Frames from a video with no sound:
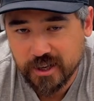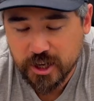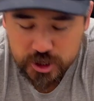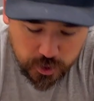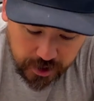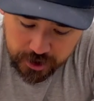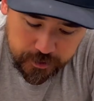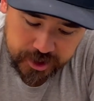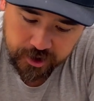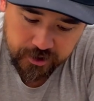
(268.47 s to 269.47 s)
So another
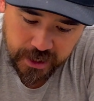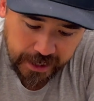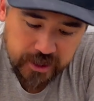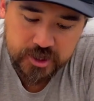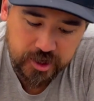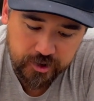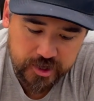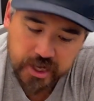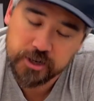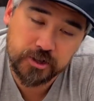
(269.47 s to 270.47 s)
material that I consider
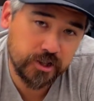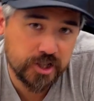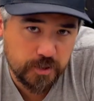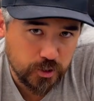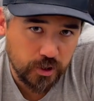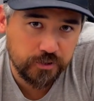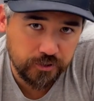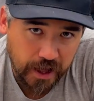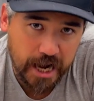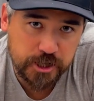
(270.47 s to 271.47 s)
essential is some sort of
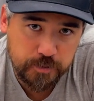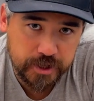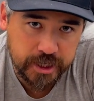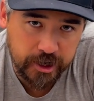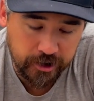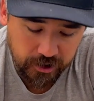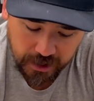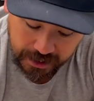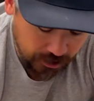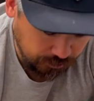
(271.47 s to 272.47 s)
flash material.
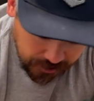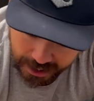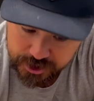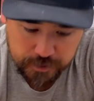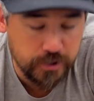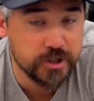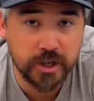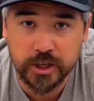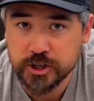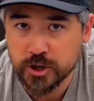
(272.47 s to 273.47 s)
Flashaboo is a
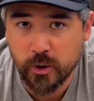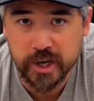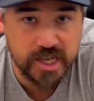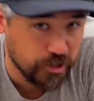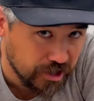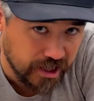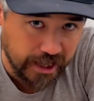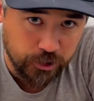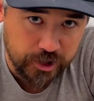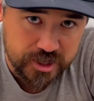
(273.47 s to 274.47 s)
good choice. I really
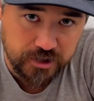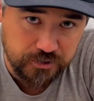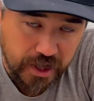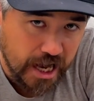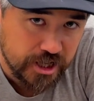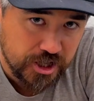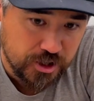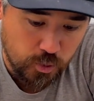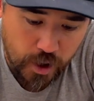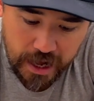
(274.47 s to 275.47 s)
like crystal flash
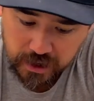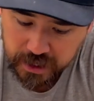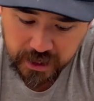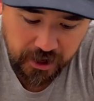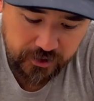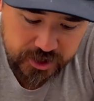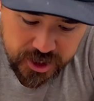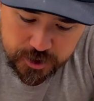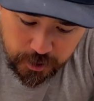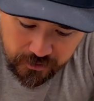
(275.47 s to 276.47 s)
as well. This
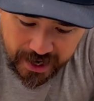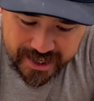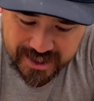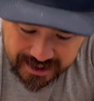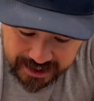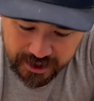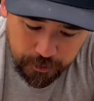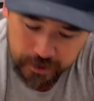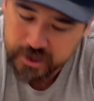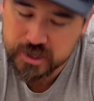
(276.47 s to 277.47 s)
just provides a little bit of